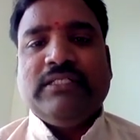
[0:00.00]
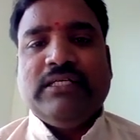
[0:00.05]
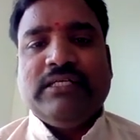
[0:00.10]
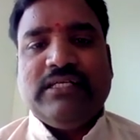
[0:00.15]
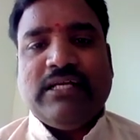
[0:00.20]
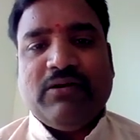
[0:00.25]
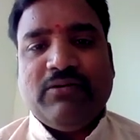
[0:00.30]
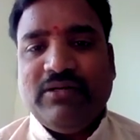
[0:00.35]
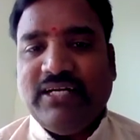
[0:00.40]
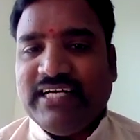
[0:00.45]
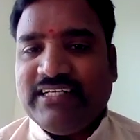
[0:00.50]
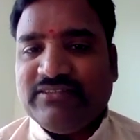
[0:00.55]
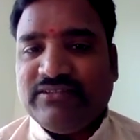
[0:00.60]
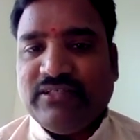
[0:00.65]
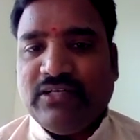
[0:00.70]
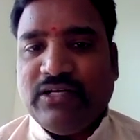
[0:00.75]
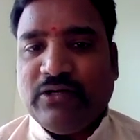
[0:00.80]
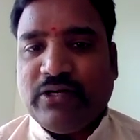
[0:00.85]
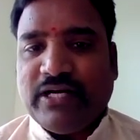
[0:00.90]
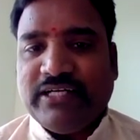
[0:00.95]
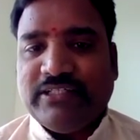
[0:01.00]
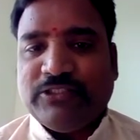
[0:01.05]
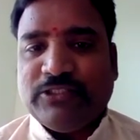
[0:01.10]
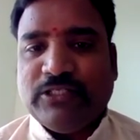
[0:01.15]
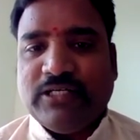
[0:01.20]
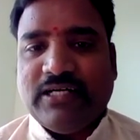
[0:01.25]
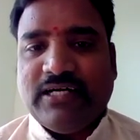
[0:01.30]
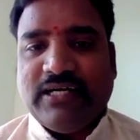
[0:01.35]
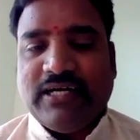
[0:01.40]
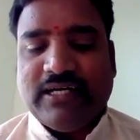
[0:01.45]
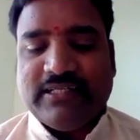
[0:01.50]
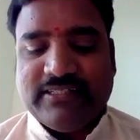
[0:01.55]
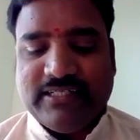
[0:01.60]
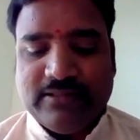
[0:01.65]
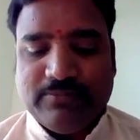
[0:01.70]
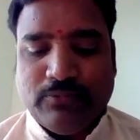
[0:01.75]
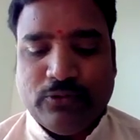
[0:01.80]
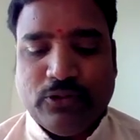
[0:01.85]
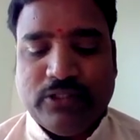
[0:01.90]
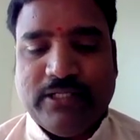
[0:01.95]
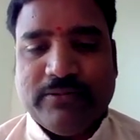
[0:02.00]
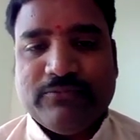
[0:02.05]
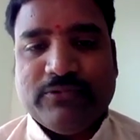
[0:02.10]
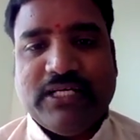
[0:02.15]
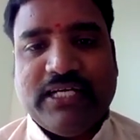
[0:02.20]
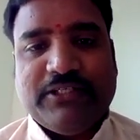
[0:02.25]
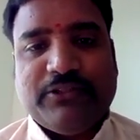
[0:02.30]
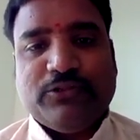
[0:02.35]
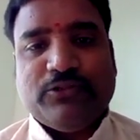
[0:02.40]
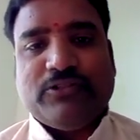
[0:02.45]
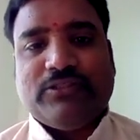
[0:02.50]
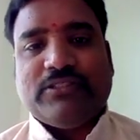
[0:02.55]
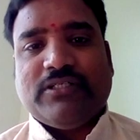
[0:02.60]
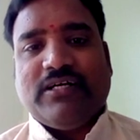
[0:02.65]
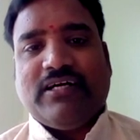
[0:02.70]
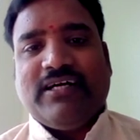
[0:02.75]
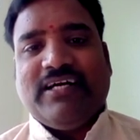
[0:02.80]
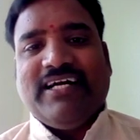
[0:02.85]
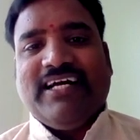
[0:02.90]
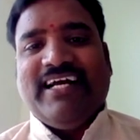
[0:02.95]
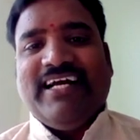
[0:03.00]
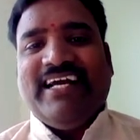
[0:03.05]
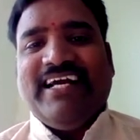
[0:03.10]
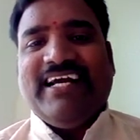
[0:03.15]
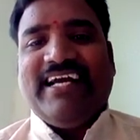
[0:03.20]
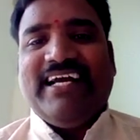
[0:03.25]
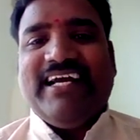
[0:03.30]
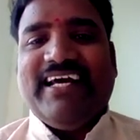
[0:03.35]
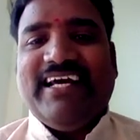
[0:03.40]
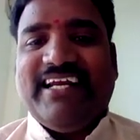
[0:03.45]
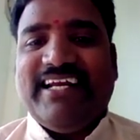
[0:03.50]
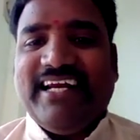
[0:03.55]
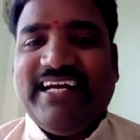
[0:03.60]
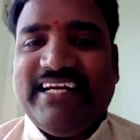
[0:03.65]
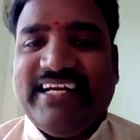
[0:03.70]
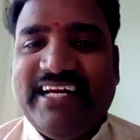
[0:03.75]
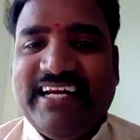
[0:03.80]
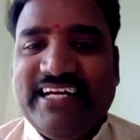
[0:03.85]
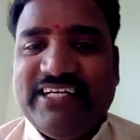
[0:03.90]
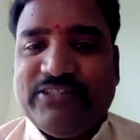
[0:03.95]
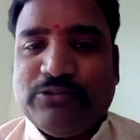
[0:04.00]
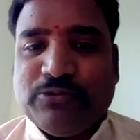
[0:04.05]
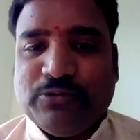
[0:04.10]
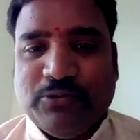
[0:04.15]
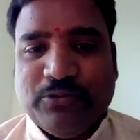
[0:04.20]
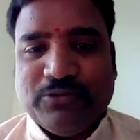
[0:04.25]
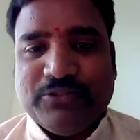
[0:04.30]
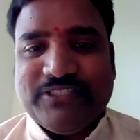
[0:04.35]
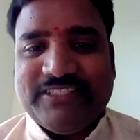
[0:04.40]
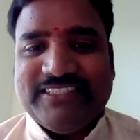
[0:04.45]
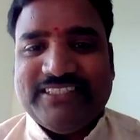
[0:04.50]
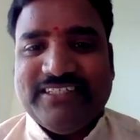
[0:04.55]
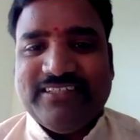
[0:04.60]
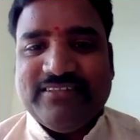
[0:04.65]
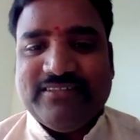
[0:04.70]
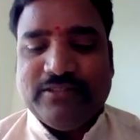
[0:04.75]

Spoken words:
Now, let's look at another poem that is A Red Red Rose,